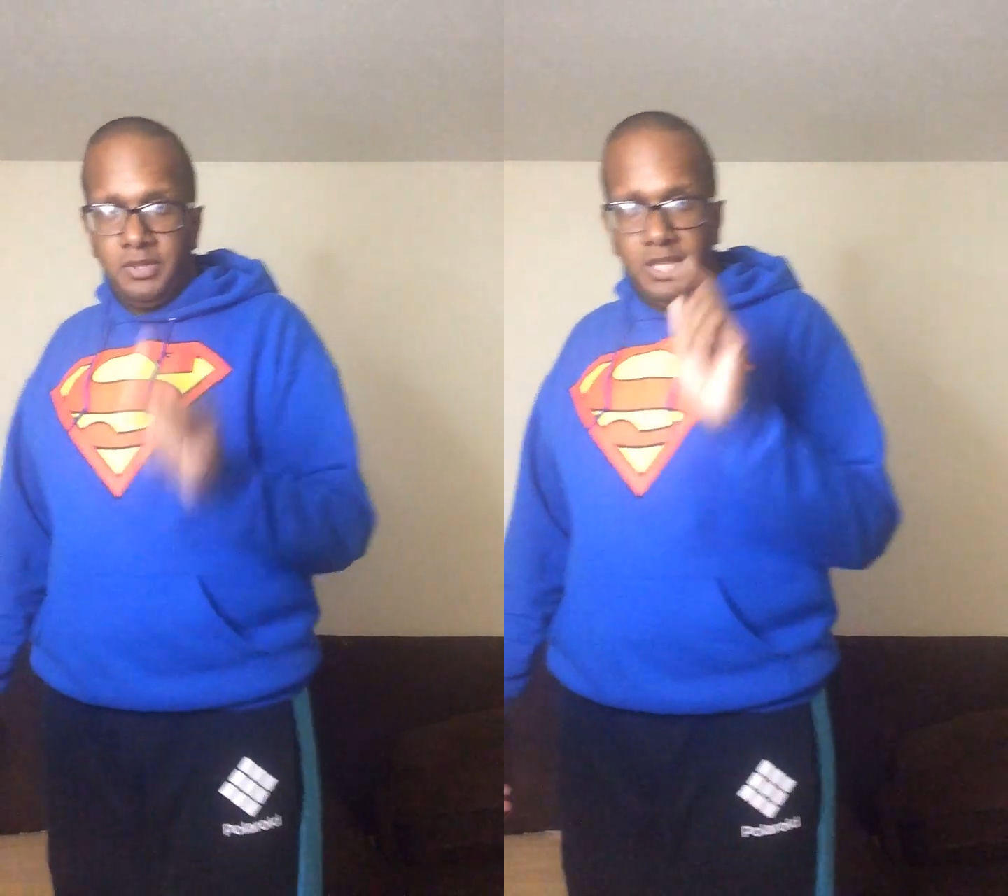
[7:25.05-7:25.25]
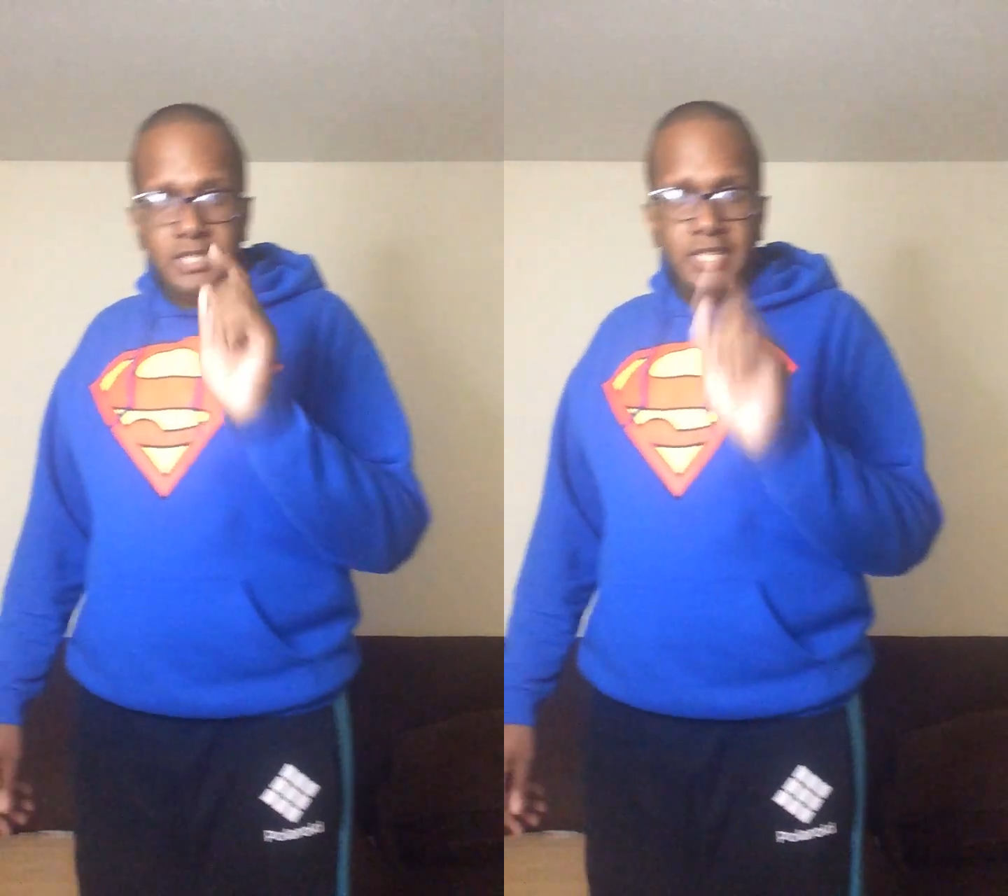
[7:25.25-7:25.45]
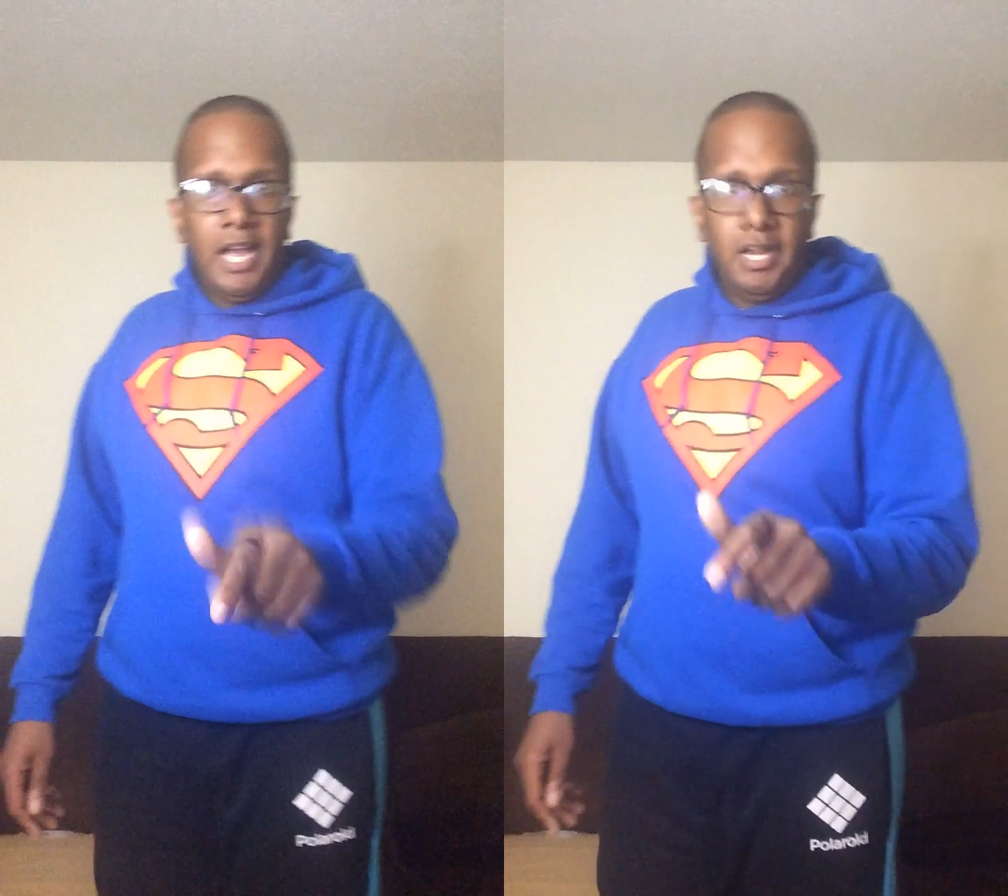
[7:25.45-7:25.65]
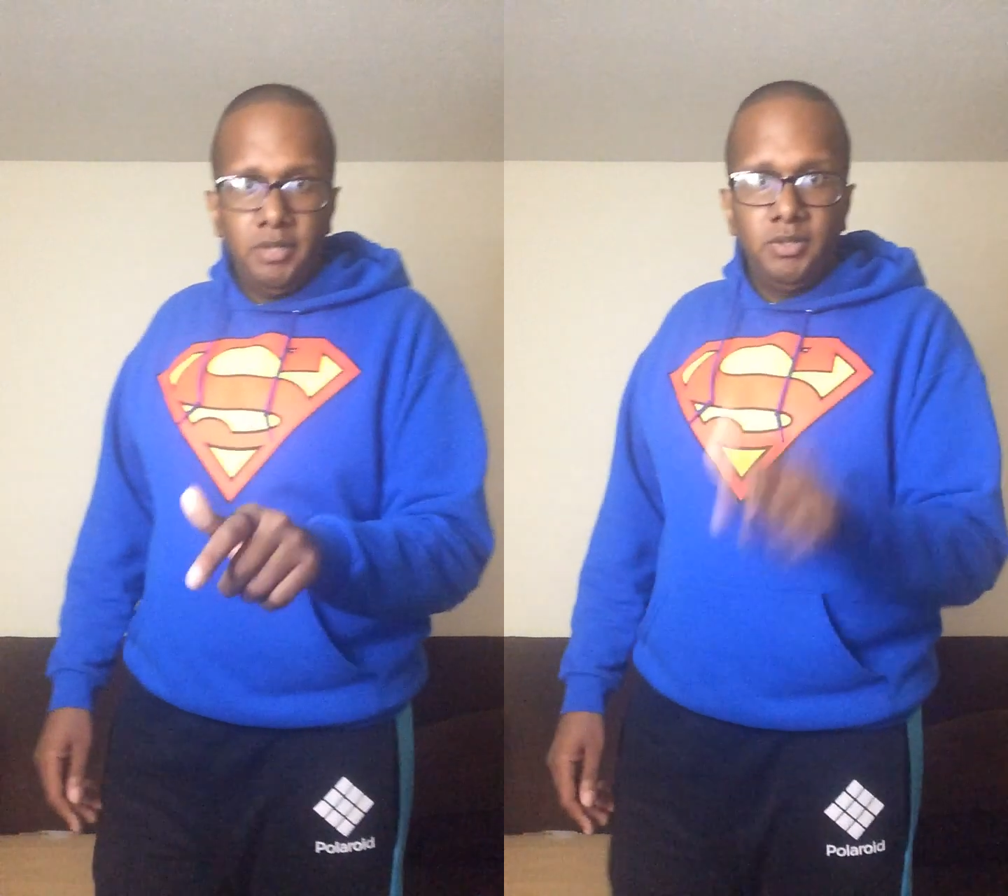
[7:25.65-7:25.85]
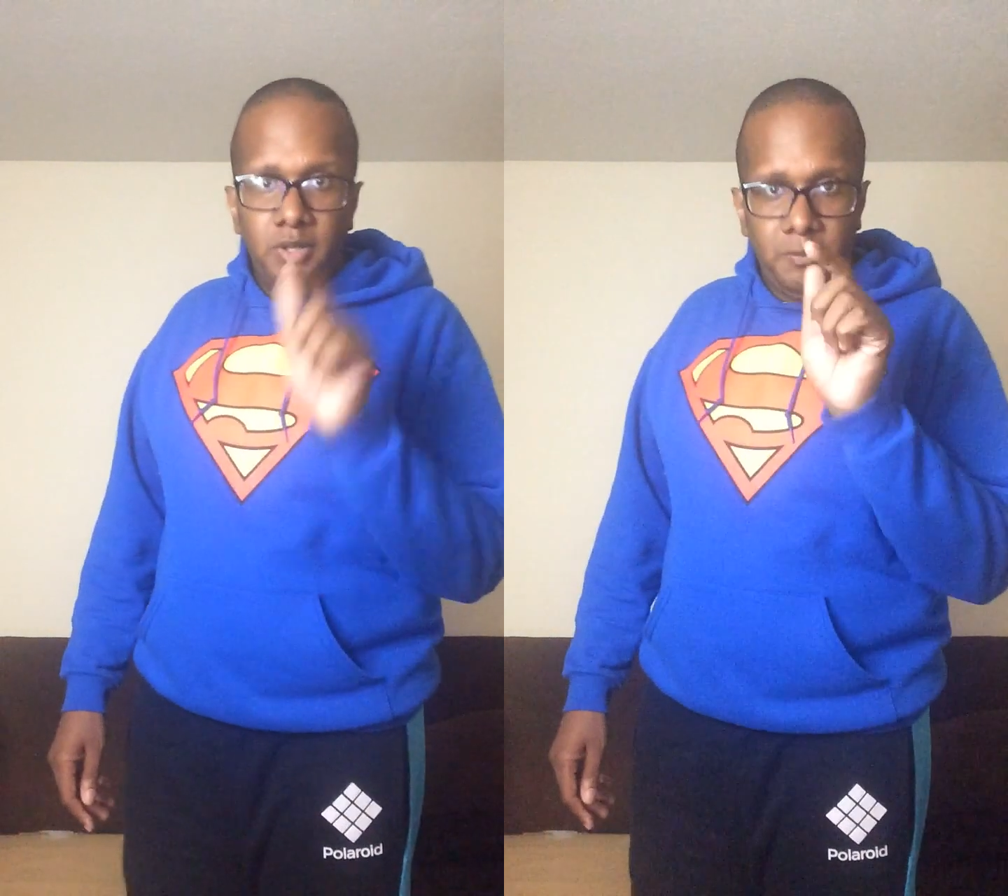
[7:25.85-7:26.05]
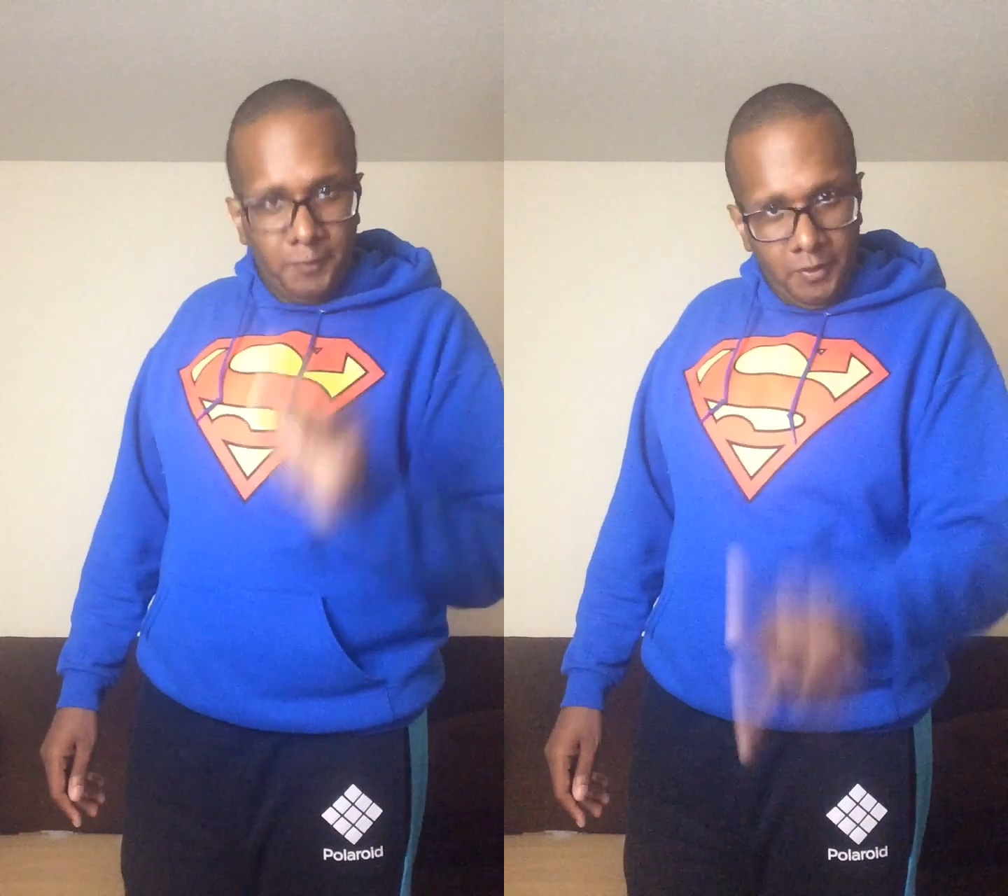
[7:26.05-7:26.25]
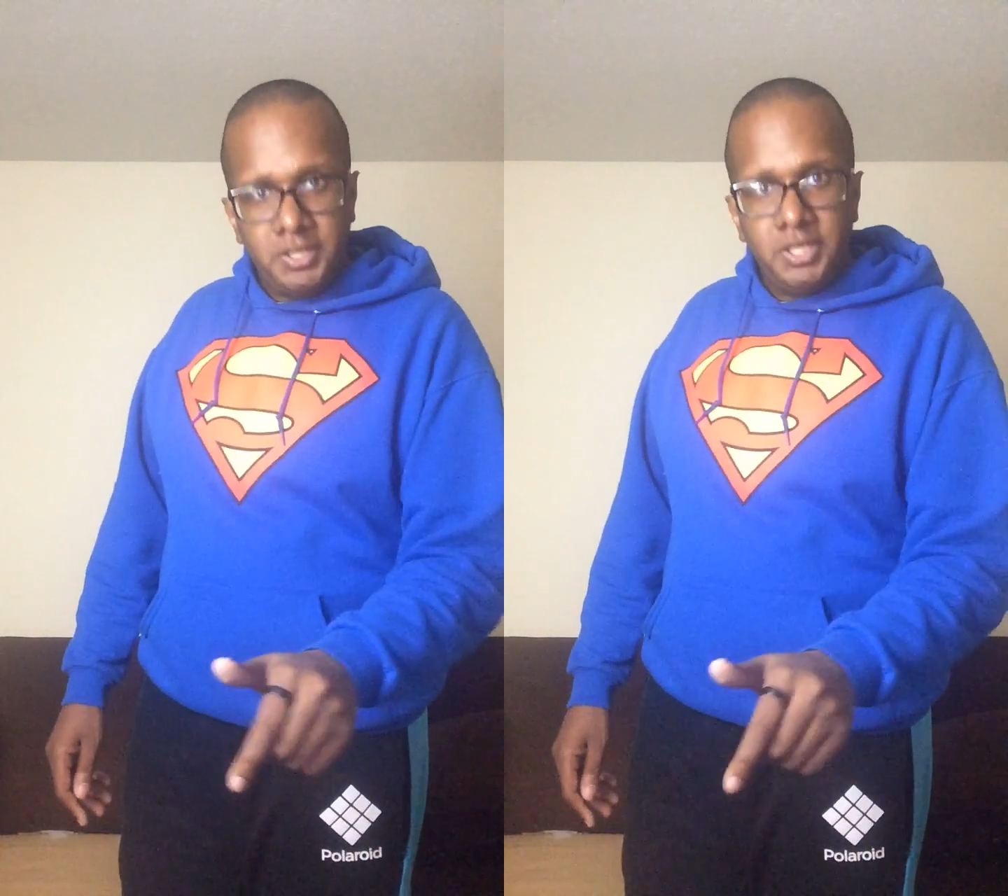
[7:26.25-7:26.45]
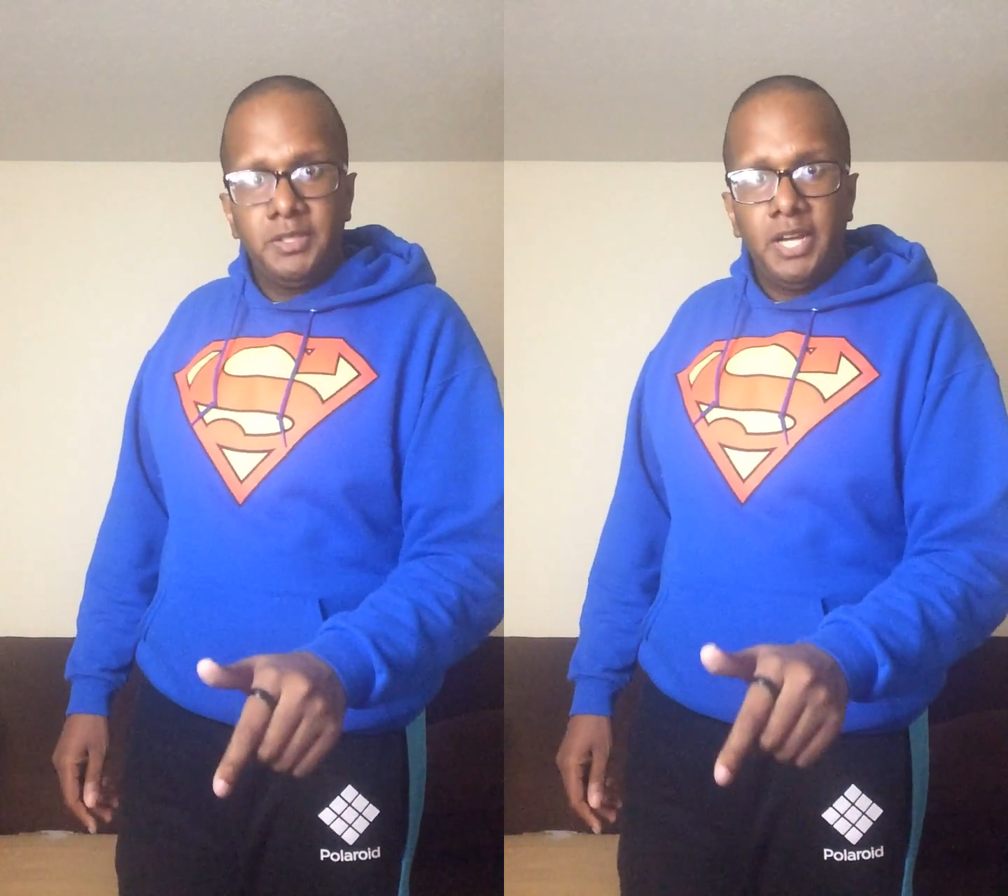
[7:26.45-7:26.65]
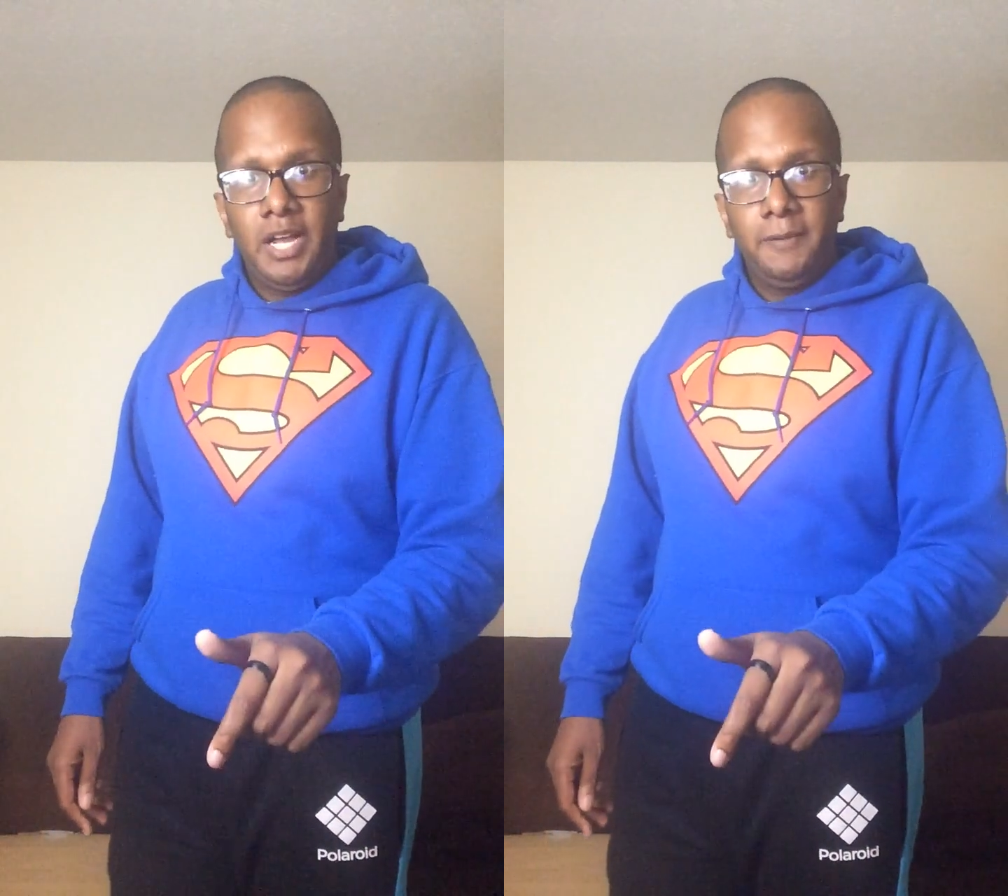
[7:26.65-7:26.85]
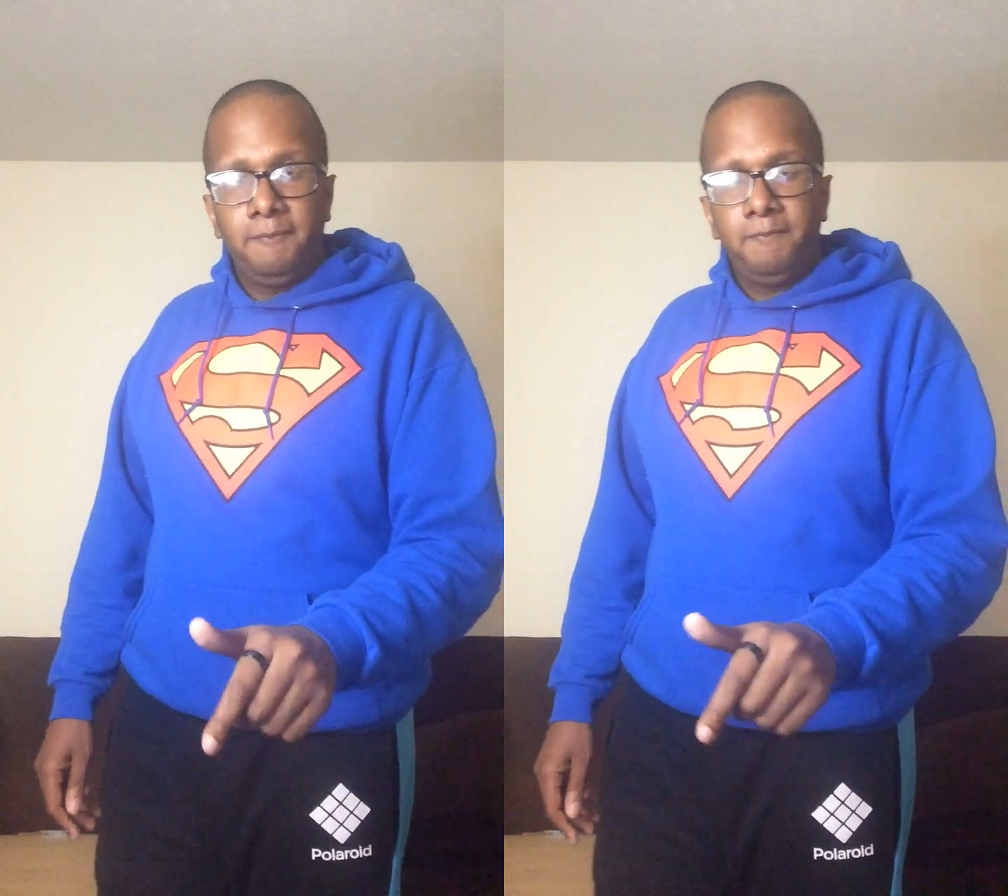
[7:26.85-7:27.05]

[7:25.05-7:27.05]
That's how I do it on the first time.